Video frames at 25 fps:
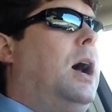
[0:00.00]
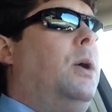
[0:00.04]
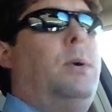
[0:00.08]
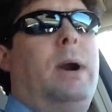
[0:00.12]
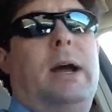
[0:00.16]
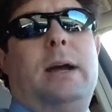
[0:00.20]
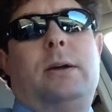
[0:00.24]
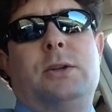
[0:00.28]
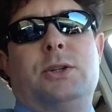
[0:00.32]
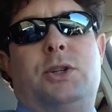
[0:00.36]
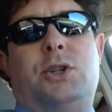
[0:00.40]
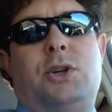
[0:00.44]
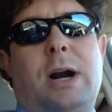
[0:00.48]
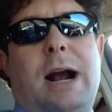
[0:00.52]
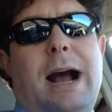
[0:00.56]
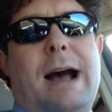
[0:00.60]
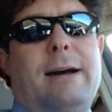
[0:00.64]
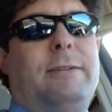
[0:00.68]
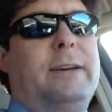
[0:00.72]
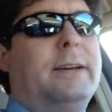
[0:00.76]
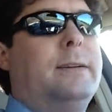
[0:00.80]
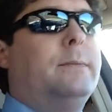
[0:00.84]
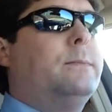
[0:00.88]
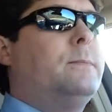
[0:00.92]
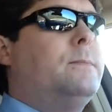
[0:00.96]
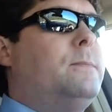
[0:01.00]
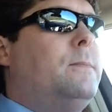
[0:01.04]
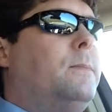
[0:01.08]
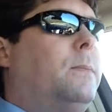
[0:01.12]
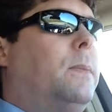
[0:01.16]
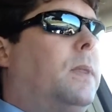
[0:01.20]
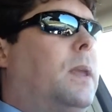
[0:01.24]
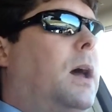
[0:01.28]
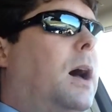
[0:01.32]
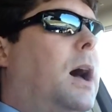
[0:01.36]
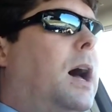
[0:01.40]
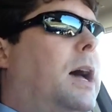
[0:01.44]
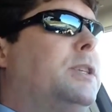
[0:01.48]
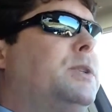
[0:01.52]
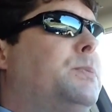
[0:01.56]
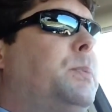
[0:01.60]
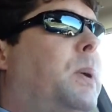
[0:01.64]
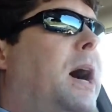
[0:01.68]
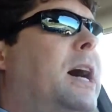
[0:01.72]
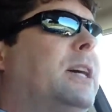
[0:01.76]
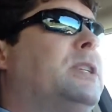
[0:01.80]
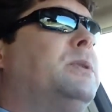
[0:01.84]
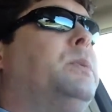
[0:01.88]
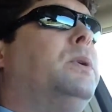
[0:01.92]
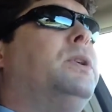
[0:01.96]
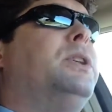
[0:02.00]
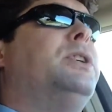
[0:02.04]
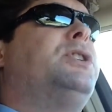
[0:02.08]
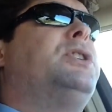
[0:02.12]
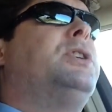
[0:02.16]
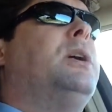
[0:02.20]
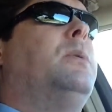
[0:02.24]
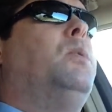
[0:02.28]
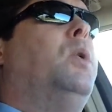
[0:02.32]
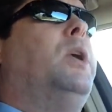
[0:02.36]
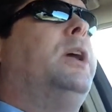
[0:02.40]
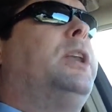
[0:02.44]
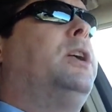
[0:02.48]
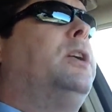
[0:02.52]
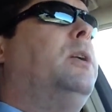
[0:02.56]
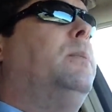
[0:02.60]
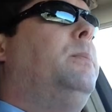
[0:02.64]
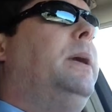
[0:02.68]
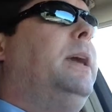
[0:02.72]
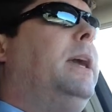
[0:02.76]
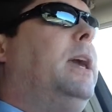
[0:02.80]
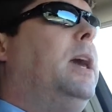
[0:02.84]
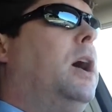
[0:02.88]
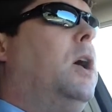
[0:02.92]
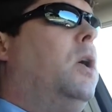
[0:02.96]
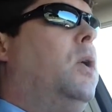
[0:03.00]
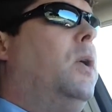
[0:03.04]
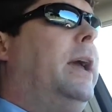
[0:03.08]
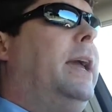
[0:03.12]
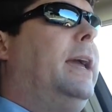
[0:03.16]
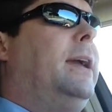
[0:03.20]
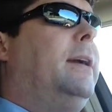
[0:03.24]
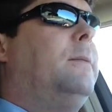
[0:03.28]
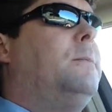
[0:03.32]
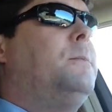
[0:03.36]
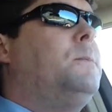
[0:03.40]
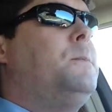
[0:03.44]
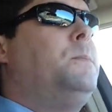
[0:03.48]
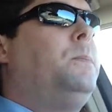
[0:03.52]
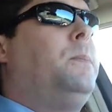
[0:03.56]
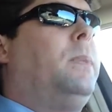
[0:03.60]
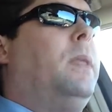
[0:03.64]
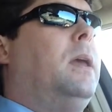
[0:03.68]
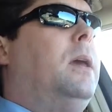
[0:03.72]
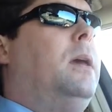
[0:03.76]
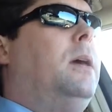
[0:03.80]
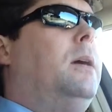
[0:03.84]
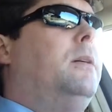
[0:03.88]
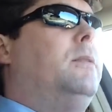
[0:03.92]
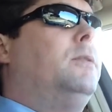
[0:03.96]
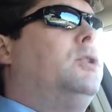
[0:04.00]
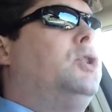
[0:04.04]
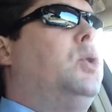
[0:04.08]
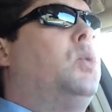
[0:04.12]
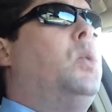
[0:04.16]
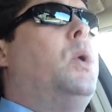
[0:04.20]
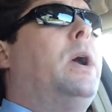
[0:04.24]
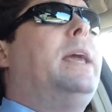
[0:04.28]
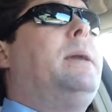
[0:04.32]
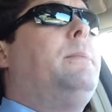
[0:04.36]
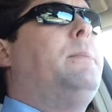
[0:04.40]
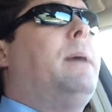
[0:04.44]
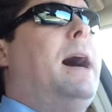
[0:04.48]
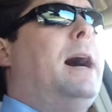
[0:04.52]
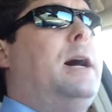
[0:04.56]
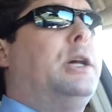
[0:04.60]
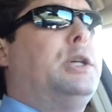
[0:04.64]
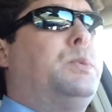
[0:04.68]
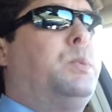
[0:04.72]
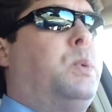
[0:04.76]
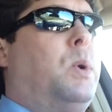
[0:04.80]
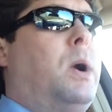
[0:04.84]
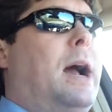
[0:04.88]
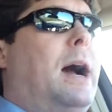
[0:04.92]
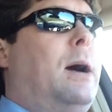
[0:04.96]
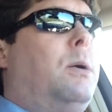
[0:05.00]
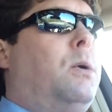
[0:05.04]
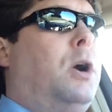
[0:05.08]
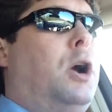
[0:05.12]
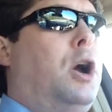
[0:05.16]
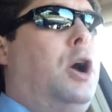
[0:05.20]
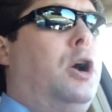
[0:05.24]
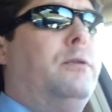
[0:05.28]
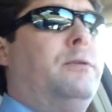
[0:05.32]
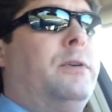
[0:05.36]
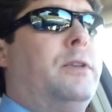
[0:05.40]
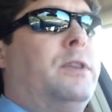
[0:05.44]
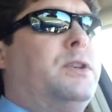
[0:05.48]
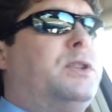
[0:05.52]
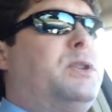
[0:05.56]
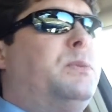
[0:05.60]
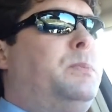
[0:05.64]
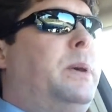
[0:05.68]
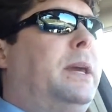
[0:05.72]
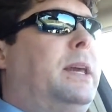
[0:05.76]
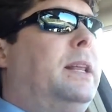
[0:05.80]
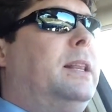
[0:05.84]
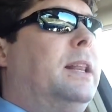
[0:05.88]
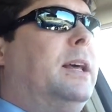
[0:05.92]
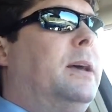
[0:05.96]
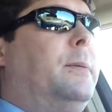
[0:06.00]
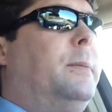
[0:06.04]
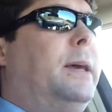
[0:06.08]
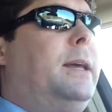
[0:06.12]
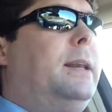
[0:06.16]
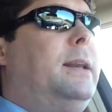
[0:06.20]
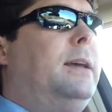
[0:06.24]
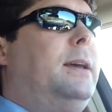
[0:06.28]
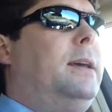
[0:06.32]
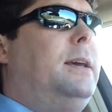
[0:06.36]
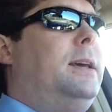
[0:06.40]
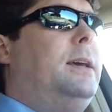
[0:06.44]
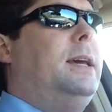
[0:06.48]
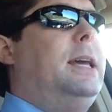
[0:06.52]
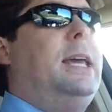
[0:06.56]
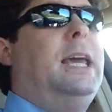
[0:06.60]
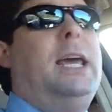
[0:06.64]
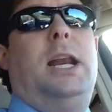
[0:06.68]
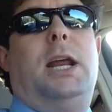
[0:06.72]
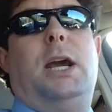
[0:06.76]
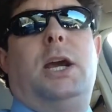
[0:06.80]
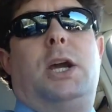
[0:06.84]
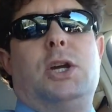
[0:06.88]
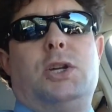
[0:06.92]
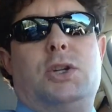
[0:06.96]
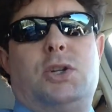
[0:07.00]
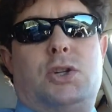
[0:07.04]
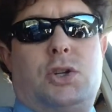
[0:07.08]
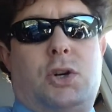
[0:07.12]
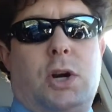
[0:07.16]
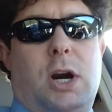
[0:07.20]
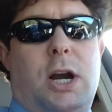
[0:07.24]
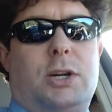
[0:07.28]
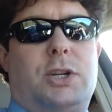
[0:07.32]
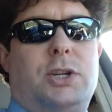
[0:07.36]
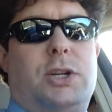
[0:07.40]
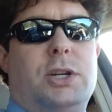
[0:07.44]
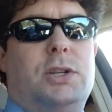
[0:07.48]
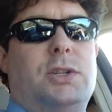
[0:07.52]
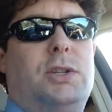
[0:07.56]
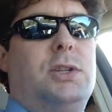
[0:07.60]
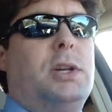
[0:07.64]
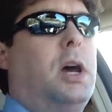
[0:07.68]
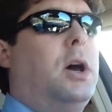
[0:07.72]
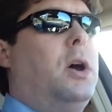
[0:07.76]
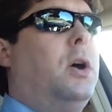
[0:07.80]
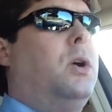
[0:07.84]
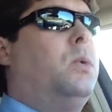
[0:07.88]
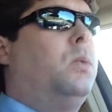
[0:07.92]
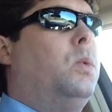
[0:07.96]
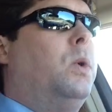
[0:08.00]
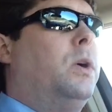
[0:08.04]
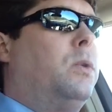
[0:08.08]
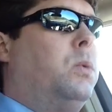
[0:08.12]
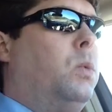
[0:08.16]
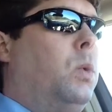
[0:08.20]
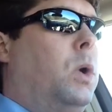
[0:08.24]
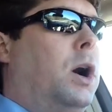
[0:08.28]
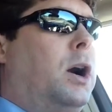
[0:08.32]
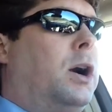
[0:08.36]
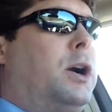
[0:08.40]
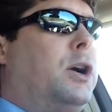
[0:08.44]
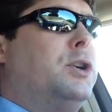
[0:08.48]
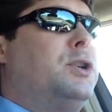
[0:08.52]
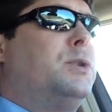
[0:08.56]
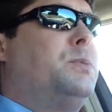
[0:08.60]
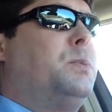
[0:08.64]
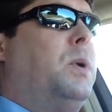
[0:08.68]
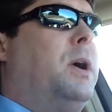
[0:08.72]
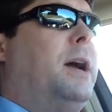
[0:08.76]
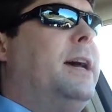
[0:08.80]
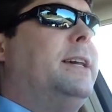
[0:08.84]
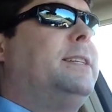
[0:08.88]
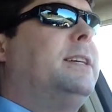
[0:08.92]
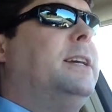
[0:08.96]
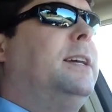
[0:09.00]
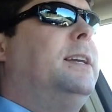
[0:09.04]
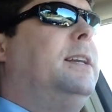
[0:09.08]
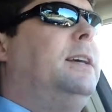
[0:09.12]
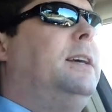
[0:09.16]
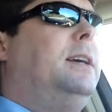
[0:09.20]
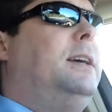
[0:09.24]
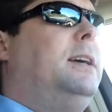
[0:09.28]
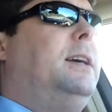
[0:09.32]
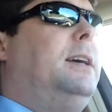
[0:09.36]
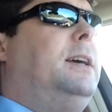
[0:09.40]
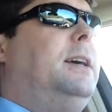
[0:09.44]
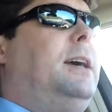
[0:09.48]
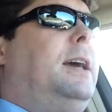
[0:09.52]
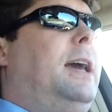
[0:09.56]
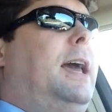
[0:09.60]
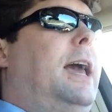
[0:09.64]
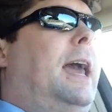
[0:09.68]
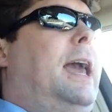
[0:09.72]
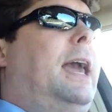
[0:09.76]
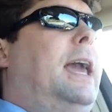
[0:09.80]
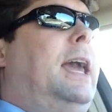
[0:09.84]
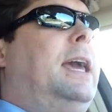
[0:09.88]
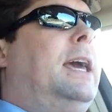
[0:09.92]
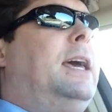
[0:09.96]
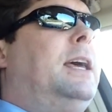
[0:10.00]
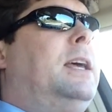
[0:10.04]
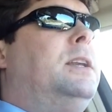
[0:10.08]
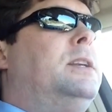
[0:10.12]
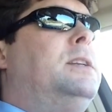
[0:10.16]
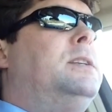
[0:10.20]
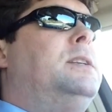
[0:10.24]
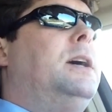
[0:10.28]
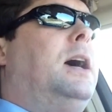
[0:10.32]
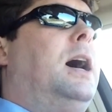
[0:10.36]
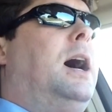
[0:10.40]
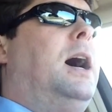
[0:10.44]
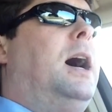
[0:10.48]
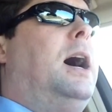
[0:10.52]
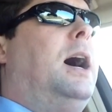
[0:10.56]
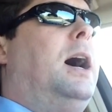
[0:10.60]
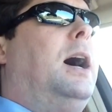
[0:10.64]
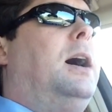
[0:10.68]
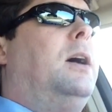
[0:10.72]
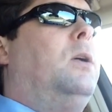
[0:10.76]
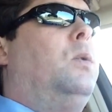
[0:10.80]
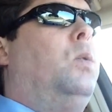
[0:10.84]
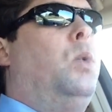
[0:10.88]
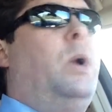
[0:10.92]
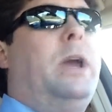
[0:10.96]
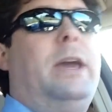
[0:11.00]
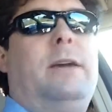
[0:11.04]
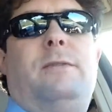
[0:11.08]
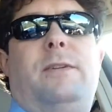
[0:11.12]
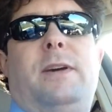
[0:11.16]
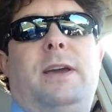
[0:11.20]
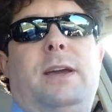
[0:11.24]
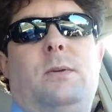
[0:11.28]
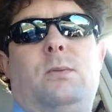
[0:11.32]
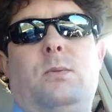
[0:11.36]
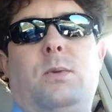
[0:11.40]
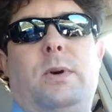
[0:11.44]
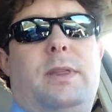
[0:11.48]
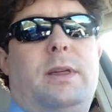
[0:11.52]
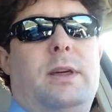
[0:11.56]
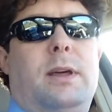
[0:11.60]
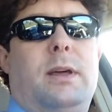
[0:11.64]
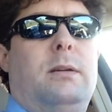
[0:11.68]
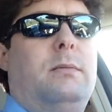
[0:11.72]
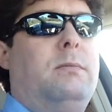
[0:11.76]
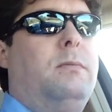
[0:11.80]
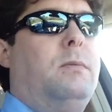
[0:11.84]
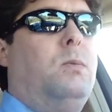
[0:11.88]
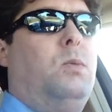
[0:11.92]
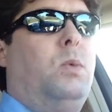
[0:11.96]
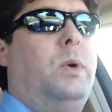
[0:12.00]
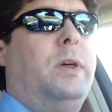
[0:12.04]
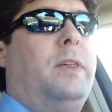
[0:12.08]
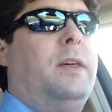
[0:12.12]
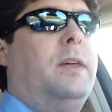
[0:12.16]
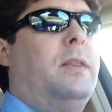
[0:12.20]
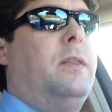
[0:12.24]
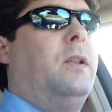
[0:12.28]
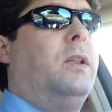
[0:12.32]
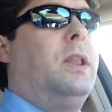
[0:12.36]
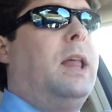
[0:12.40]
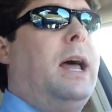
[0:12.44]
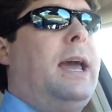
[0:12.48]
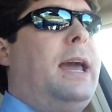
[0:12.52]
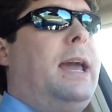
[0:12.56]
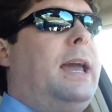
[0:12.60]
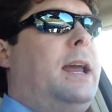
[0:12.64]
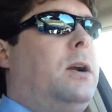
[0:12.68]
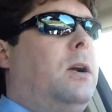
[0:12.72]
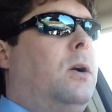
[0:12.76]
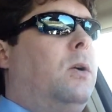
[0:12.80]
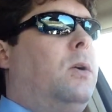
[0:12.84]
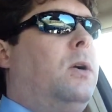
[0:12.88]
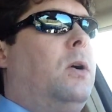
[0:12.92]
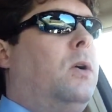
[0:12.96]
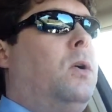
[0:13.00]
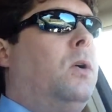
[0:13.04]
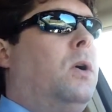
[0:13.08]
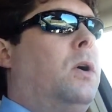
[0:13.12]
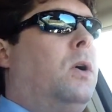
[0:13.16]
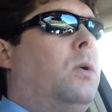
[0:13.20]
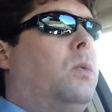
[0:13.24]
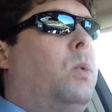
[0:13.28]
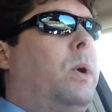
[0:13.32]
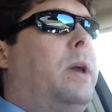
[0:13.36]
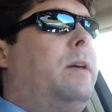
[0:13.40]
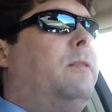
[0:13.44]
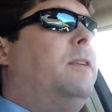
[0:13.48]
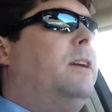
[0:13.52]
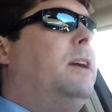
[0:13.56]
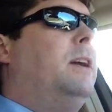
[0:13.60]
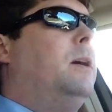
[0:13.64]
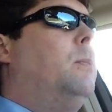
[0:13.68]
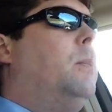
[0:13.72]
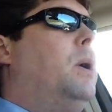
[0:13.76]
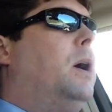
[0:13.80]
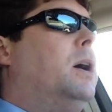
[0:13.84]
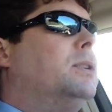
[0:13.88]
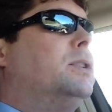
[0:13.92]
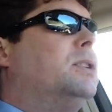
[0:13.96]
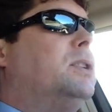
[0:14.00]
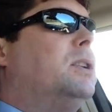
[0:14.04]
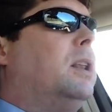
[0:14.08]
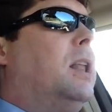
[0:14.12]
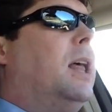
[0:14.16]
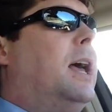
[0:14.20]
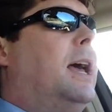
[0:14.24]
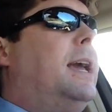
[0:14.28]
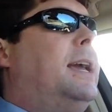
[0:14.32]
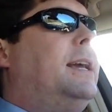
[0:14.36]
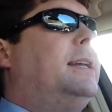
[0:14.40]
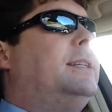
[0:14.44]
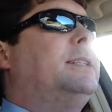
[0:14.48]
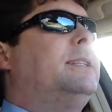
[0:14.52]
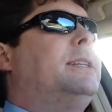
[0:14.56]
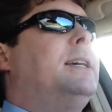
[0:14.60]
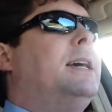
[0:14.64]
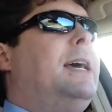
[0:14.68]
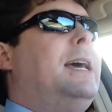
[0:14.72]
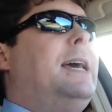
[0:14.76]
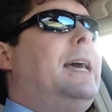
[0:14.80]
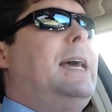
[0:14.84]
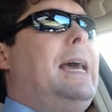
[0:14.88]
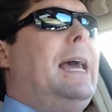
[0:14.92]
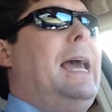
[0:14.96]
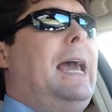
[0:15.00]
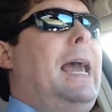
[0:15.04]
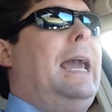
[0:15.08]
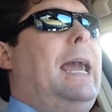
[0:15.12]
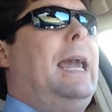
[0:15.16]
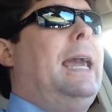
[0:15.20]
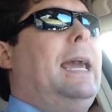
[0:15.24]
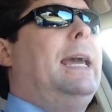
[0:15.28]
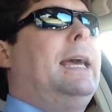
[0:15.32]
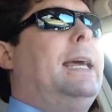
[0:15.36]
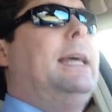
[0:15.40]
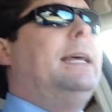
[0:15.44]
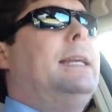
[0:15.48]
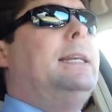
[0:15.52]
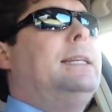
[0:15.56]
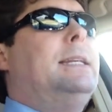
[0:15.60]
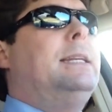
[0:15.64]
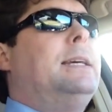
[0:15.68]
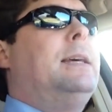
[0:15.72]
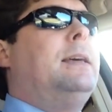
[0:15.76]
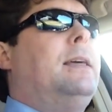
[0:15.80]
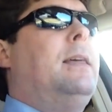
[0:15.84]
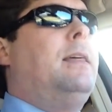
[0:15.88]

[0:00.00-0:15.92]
reckless driving. It's possible that someone could be going 20 miles per hour over the speed limit in a construction zone with workers present and weaving within the lane or weaving amongst the lanes, and